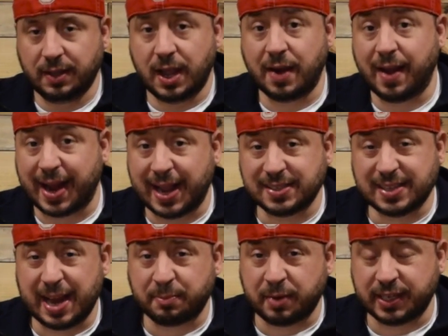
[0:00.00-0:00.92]
All right, guys,
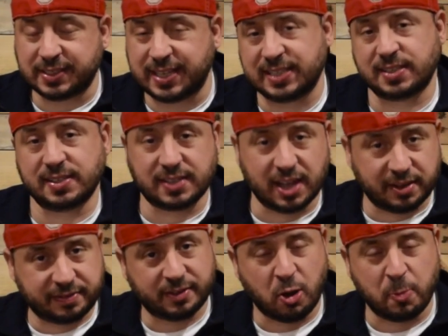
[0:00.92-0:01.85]
I'm ready to taste this
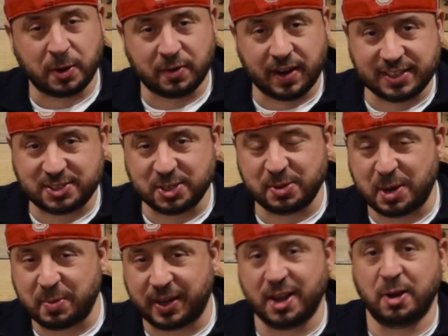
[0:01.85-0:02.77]
stuff. Hope you're ready too.
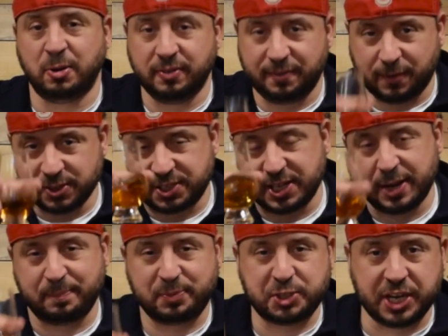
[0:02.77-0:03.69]
Here we go. First
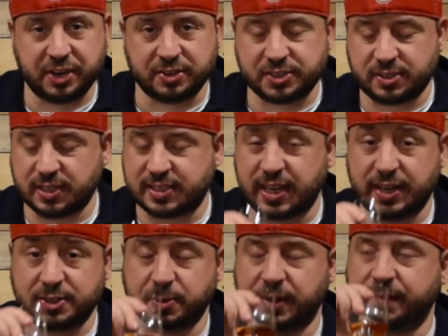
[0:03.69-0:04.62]
sip, cheers. Let's get
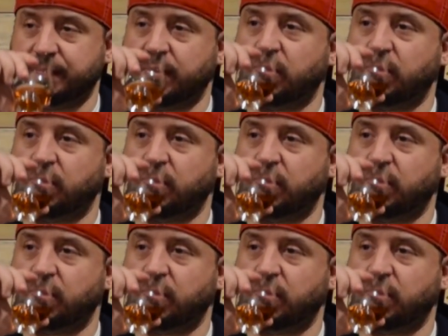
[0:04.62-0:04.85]
into it.